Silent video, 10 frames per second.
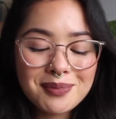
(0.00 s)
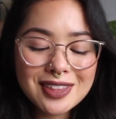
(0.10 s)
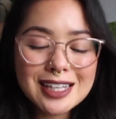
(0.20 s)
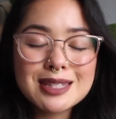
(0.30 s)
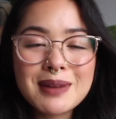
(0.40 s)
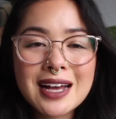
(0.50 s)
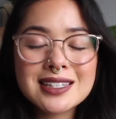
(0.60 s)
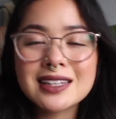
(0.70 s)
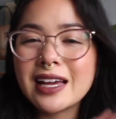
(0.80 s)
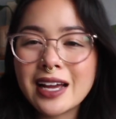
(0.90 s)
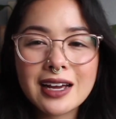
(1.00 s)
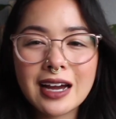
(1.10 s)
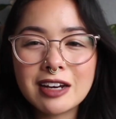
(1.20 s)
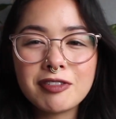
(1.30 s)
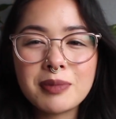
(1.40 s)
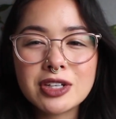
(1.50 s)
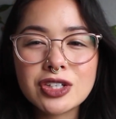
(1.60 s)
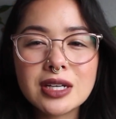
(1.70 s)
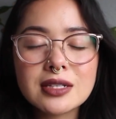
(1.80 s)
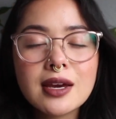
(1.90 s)
this mask, like I kind of
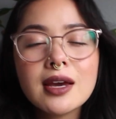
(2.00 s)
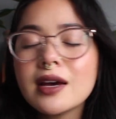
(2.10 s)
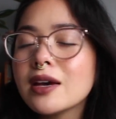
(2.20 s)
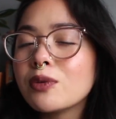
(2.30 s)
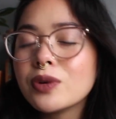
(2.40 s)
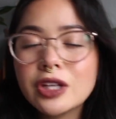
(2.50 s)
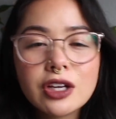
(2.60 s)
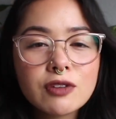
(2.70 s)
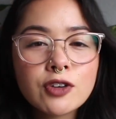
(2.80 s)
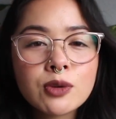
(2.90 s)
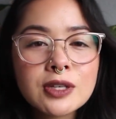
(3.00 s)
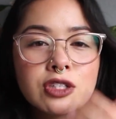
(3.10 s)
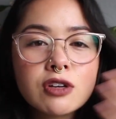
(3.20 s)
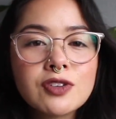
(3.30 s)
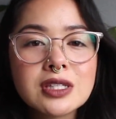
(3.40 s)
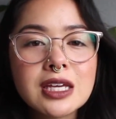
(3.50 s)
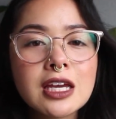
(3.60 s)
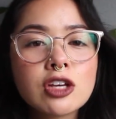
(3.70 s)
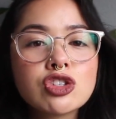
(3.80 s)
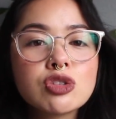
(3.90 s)
mentioned, really good for
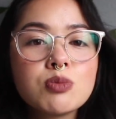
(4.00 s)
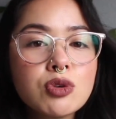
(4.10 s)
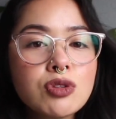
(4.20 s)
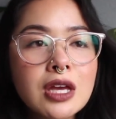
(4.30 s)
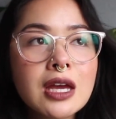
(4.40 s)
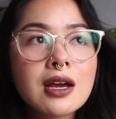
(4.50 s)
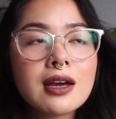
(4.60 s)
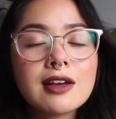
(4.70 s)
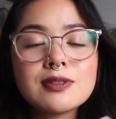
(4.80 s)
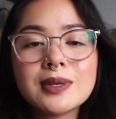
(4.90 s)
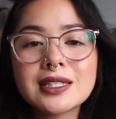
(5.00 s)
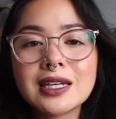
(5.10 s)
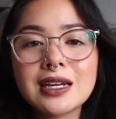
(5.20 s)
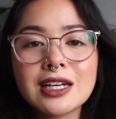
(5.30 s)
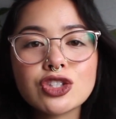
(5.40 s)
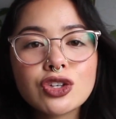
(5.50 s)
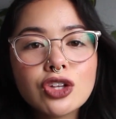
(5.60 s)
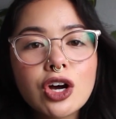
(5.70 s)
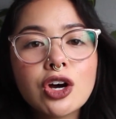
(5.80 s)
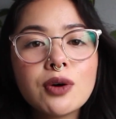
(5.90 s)
resurfacing, smoothing, gives my skin a nice
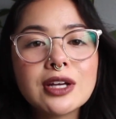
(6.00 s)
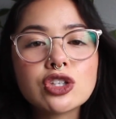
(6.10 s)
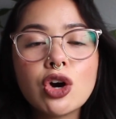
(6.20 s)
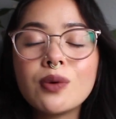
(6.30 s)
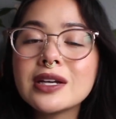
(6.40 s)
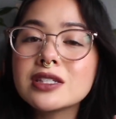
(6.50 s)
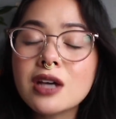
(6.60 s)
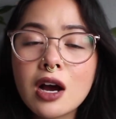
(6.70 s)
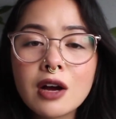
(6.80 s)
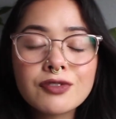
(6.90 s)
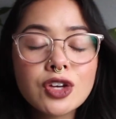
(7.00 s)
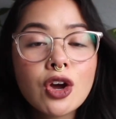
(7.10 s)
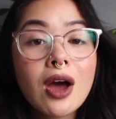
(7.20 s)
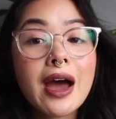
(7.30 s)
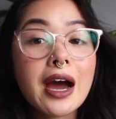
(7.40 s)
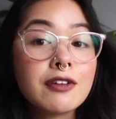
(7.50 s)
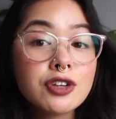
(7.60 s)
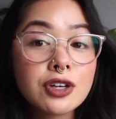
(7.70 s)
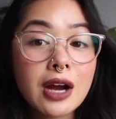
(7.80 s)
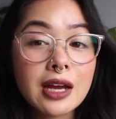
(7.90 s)
glow. It's always soft.
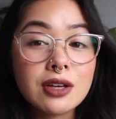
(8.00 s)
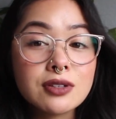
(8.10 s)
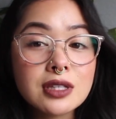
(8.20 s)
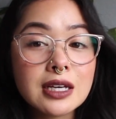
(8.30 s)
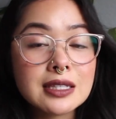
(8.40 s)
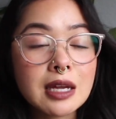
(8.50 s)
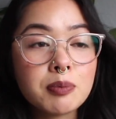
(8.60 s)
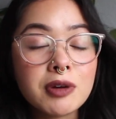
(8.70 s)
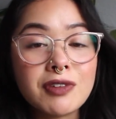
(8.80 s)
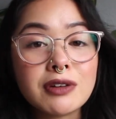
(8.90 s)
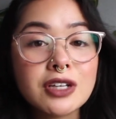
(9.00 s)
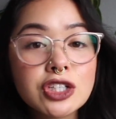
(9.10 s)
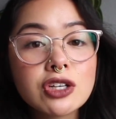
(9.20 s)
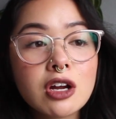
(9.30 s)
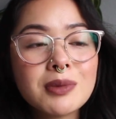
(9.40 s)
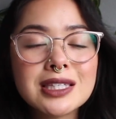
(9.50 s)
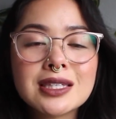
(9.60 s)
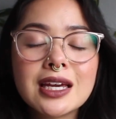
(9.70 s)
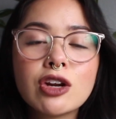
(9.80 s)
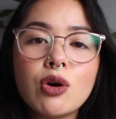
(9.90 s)
After I use this and put foundation on, my
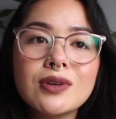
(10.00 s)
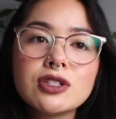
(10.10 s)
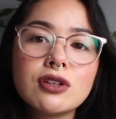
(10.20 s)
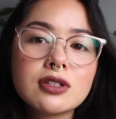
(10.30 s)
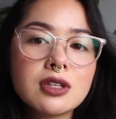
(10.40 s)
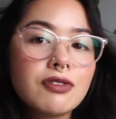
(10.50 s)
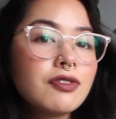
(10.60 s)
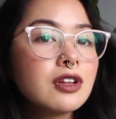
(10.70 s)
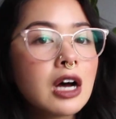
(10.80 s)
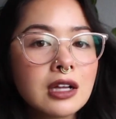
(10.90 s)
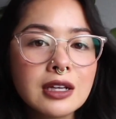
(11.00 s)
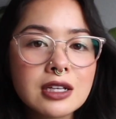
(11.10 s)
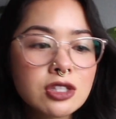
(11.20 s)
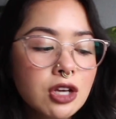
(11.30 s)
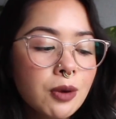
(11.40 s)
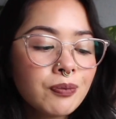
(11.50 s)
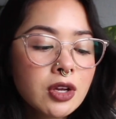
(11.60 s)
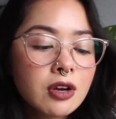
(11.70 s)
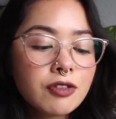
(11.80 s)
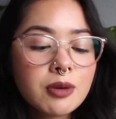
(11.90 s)
skin always looks flawless. So
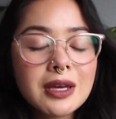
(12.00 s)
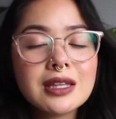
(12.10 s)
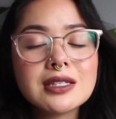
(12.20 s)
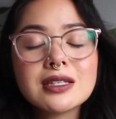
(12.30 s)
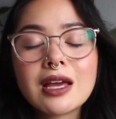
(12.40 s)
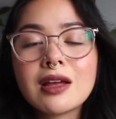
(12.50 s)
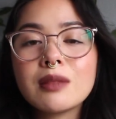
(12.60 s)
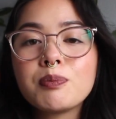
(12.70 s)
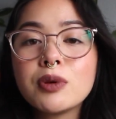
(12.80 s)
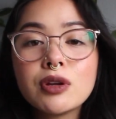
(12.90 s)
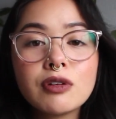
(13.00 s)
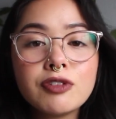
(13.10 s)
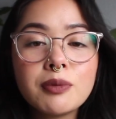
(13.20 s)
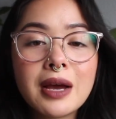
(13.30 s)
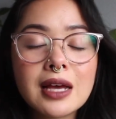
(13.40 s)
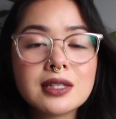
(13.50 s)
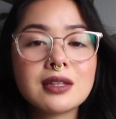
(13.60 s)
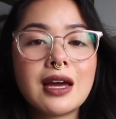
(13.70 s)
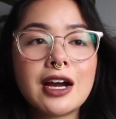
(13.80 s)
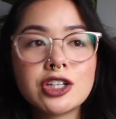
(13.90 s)
for me, this is a beautiful mask
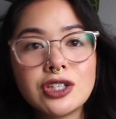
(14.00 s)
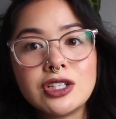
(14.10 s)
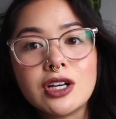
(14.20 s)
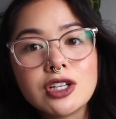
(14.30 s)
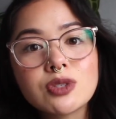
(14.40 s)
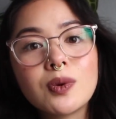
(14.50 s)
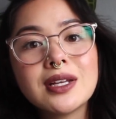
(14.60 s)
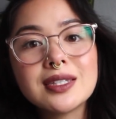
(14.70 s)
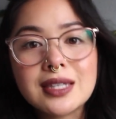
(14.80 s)
that actually does what it